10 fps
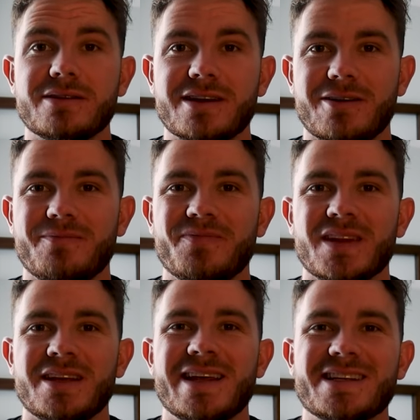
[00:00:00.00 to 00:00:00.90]
So
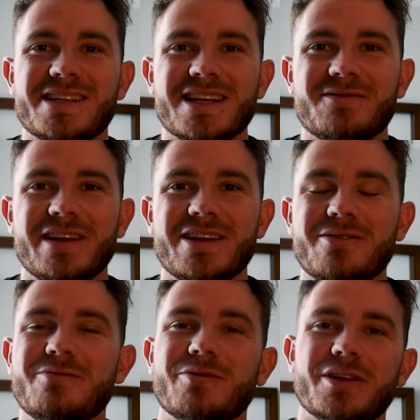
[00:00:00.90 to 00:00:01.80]
that's today's
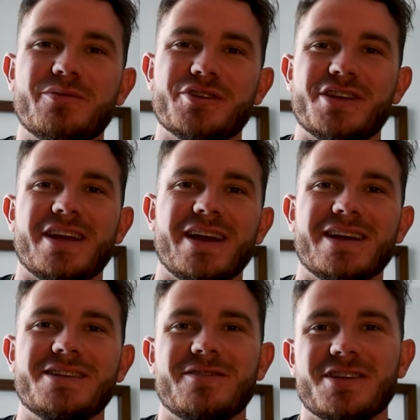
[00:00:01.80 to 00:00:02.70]
video. Really appreciate you
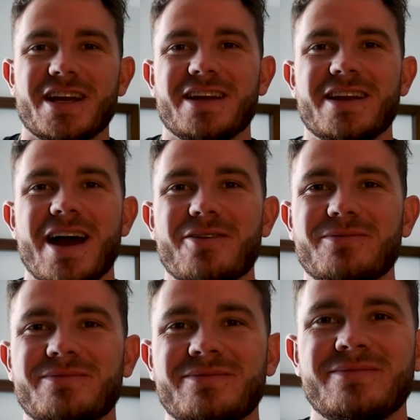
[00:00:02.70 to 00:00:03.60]
guys for checking it out.
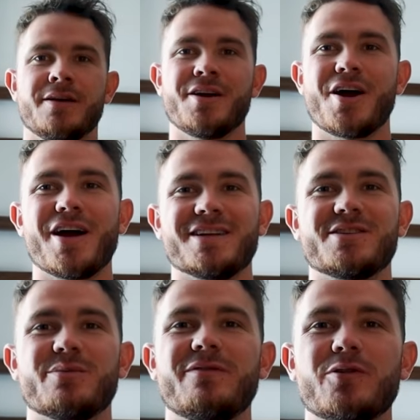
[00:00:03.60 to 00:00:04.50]
All right,
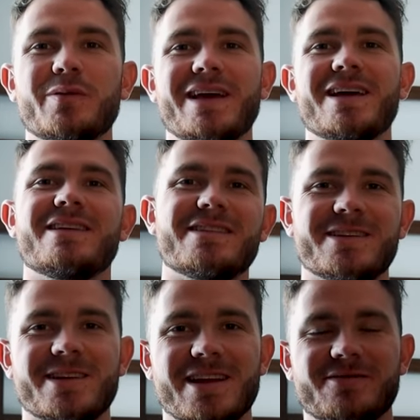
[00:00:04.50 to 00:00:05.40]
so before we get into
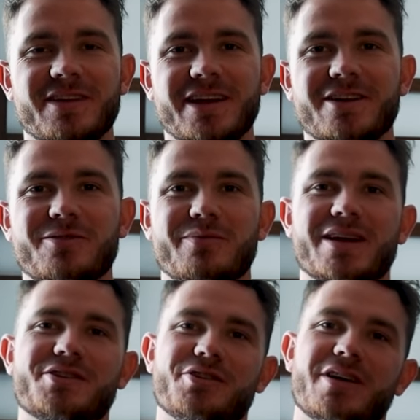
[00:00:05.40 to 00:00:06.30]
today's video,
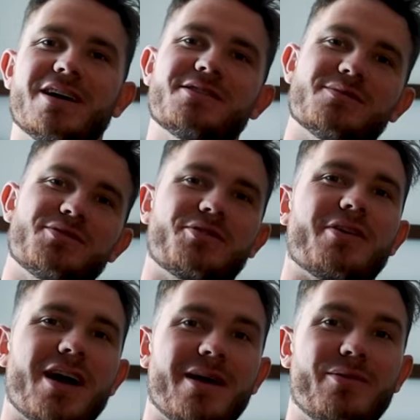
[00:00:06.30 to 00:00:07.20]
make sure you guys
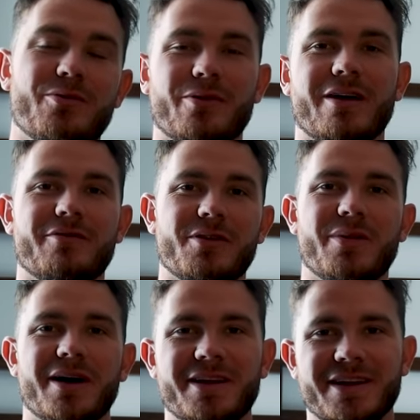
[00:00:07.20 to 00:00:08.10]
subscribe wherever the
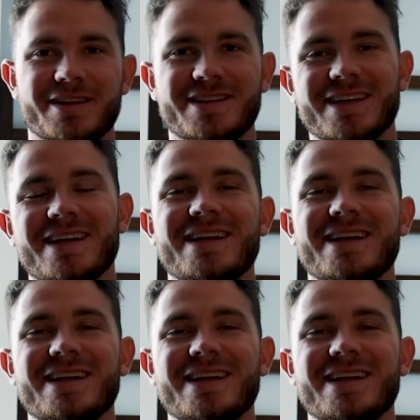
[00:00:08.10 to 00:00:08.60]
button is.